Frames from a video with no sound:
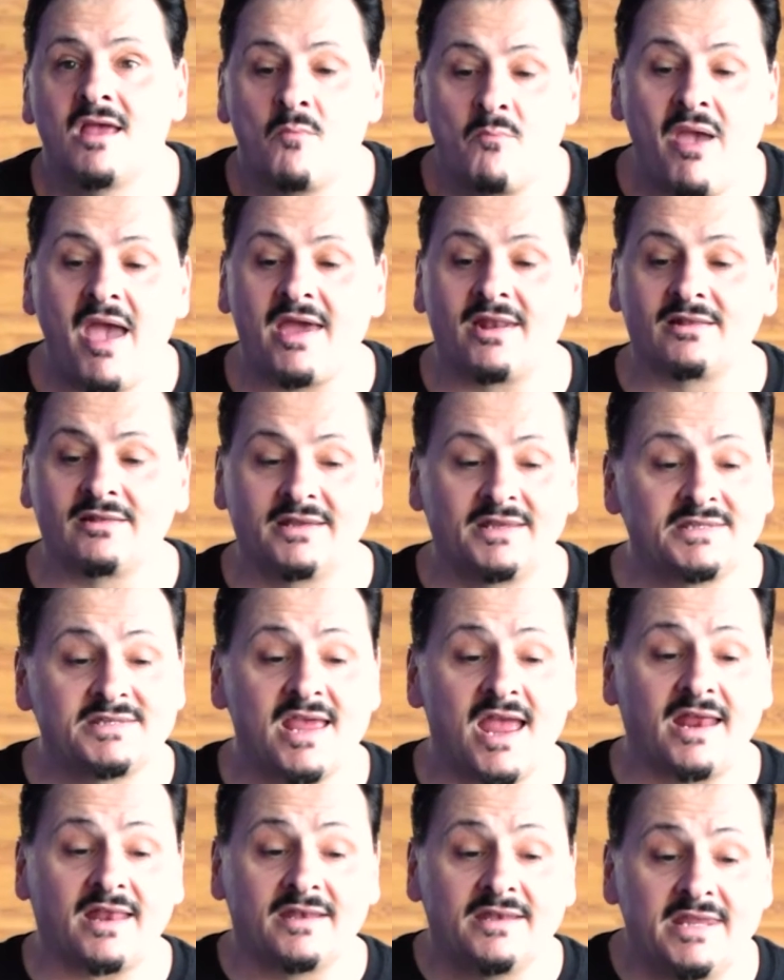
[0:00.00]
peddling
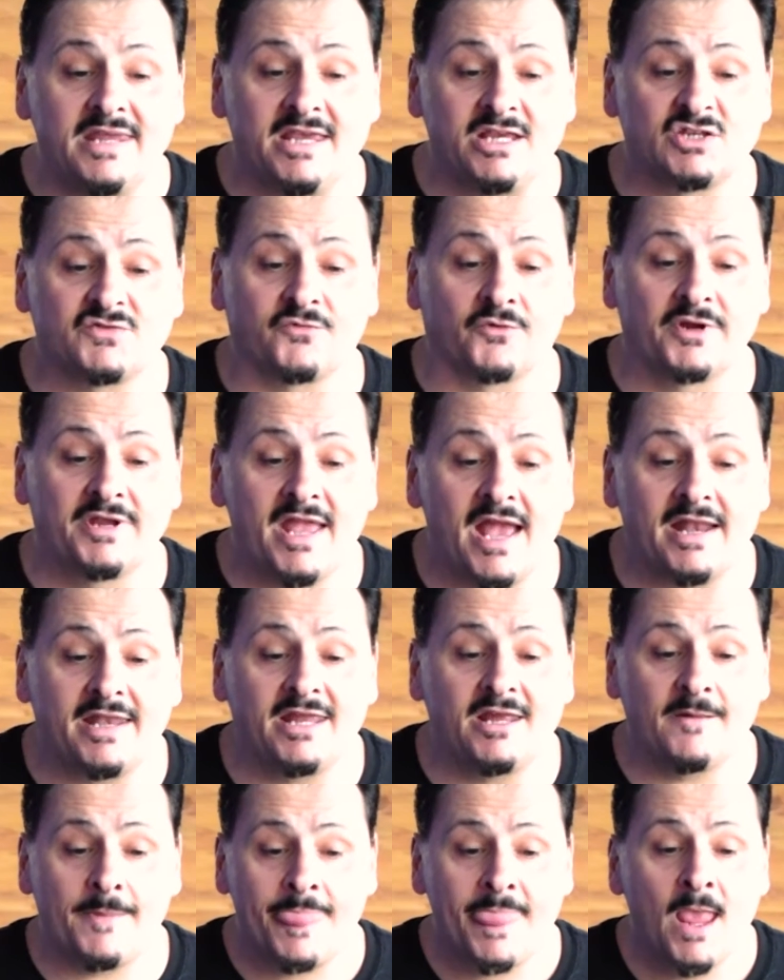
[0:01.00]
techniques for
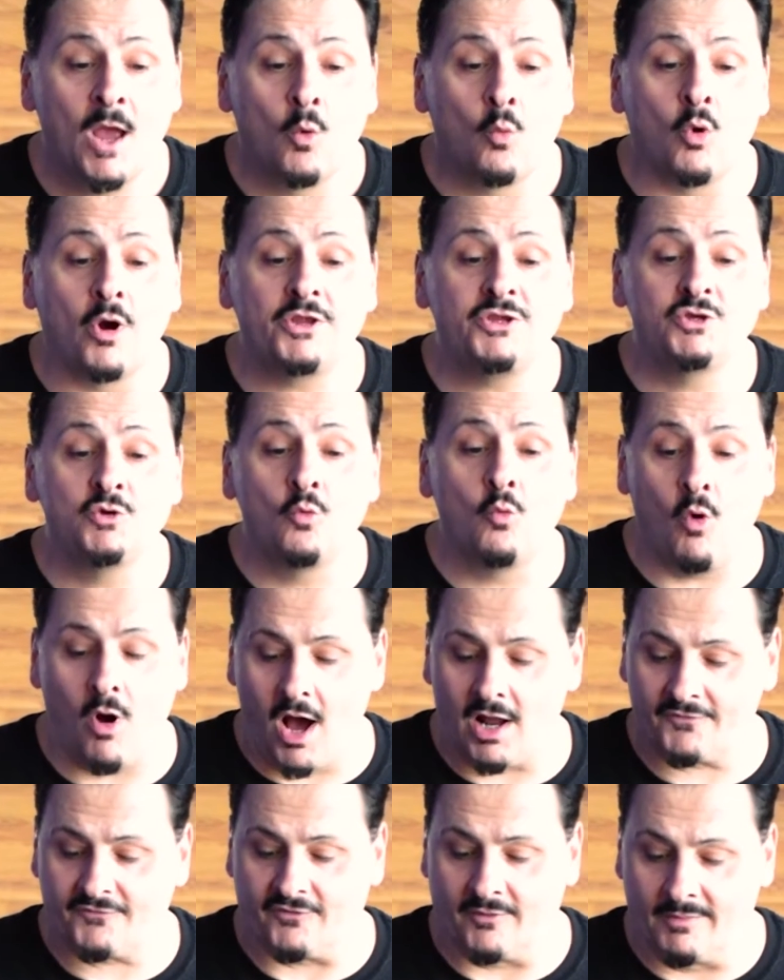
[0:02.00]
getting what you
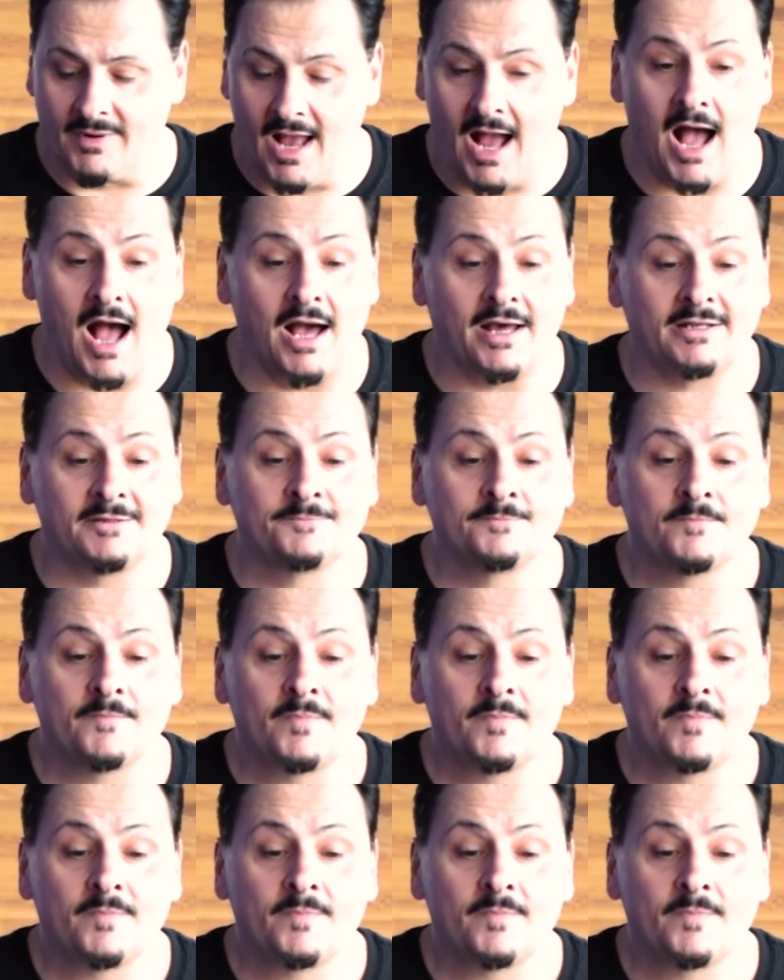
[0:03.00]
want from God.